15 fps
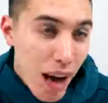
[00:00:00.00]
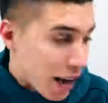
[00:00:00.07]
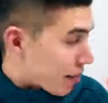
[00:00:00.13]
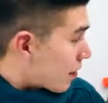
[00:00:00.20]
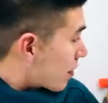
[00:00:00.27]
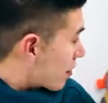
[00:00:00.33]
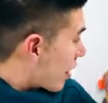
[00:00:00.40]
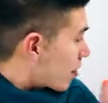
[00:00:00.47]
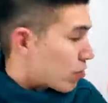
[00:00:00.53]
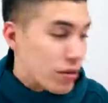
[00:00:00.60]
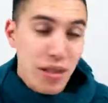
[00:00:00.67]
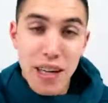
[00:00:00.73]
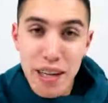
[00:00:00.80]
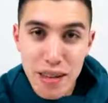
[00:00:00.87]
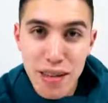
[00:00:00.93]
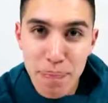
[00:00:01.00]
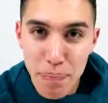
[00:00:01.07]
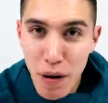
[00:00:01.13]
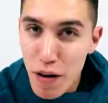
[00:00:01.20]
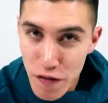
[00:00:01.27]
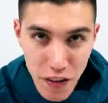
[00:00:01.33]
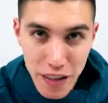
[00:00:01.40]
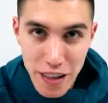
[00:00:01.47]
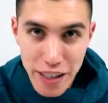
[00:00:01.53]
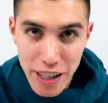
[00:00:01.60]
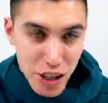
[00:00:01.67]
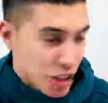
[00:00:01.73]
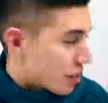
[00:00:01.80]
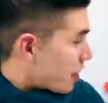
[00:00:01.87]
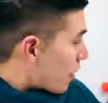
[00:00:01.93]
I think that looks like the perfect
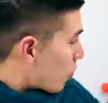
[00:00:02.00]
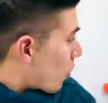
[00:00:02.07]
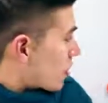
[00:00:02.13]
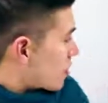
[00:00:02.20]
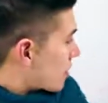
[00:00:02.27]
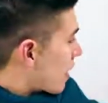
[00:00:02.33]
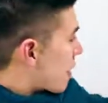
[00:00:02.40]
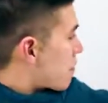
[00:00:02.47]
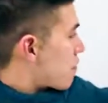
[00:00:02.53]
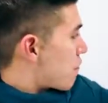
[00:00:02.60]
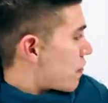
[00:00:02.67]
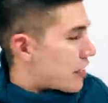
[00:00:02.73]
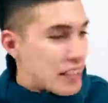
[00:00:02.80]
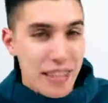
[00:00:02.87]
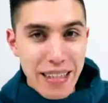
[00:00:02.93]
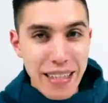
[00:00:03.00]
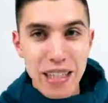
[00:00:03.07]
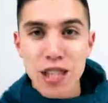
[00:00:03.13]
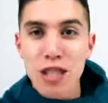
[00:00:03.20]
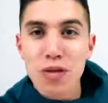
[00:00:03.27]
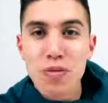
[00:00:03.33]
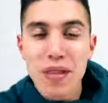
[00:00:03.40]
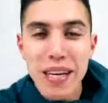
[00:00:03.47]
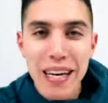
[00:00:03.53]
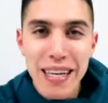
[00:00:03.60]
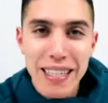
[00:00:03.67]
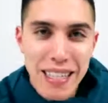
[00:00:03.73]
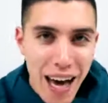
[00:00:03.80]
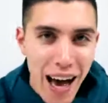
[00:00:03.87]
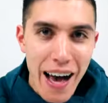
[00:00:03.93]
addition, and once again, fits into the
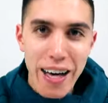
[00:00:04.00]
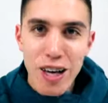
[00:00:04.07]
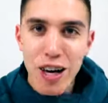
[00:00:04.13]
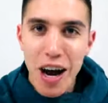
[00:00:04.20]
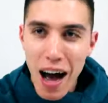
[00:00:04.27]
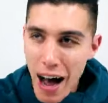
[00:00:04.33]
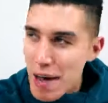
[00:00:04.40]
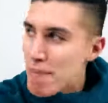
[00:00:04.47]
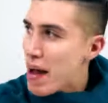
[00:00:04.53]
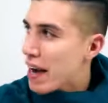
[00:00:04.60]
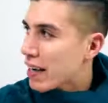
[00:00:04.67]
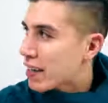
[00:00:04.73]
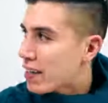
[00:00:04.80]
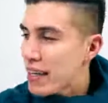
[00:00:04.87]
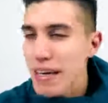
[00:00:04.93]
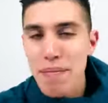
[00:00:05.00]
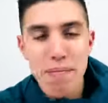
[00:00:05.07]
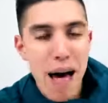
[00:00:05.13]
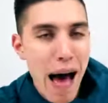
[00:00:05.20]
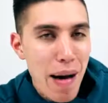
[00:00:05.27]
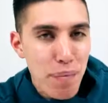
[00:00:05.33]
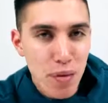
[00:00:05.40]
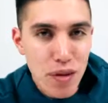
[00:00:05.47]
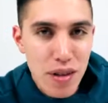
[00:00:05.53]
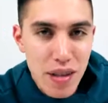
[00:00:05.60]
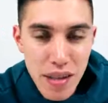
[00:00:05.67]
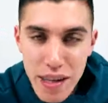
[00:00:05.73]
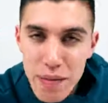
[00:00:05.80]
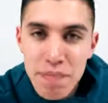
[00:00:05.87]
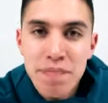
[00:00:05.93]
entire iMac theme, Apple
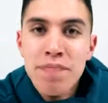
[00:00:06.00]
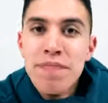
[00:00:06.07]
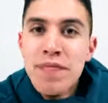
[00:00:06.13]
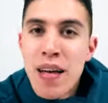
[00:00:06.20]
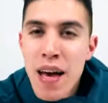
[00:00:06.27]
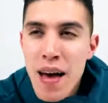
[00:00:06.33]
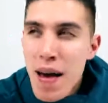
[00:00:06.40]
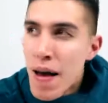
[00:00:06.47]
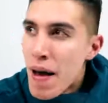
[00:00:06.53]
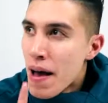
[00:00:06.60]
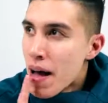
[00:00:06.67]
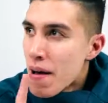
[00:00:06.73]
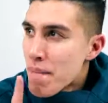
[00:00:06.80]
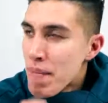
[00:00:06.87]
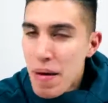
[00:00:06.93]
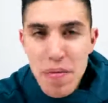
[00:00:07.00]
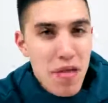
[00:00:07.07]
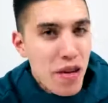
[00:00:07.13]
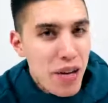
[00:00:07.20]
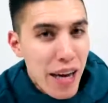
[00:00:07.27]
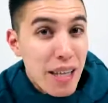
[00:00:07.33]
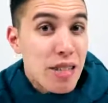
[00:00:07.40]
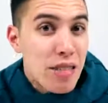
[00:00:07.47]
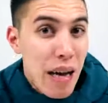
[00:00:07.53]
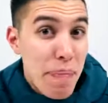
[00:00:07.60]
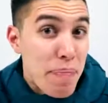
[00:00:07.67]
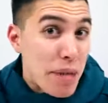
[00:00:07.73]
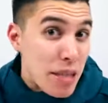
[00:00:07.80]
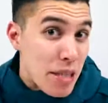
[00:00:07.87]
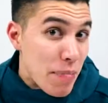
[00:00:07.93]
theme. Maybe their next
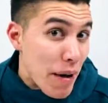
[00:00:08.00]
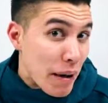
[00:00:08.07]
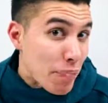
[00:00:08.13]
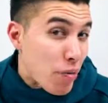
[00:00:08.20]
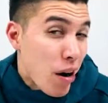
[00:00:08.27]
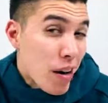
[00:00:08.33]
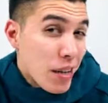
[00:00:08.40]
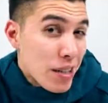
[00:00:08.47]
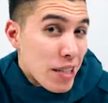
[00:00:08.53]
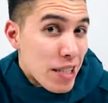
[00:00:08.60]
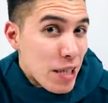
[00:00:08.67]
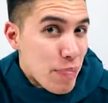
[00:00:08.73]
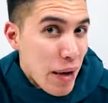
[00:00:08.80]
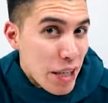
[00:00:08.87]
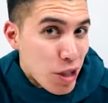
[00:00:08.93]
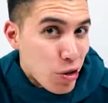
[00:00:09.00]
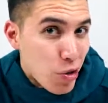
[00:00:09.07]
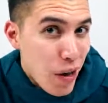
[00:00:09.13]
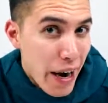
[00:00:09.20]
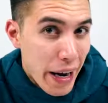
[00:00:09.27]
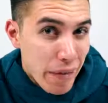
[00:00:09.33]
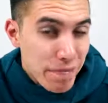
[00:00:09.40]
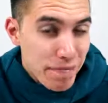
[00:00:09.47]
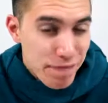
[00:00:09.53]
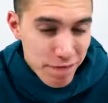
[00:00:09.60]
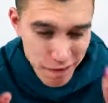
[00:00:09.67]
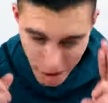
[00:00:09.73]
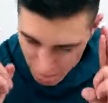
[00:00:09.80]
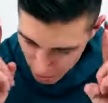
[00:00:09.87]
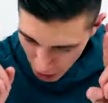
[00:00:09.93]
step is to make products in space gray.
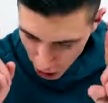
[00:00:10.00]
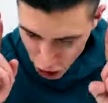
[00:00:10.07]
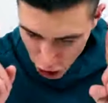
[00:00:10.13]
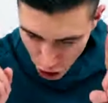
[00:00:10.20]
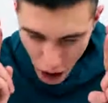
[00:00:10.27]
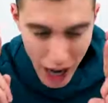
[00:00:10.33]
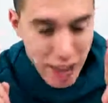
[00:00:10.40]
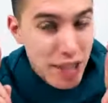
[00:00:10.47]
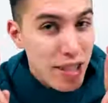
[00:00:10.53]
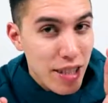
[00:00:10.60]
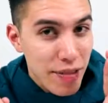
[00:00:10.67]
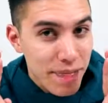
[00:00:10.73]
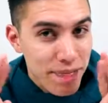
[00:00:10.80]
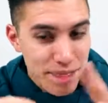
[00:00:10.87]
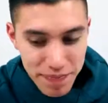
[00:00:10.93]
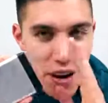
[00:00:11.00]
Fingers crossed.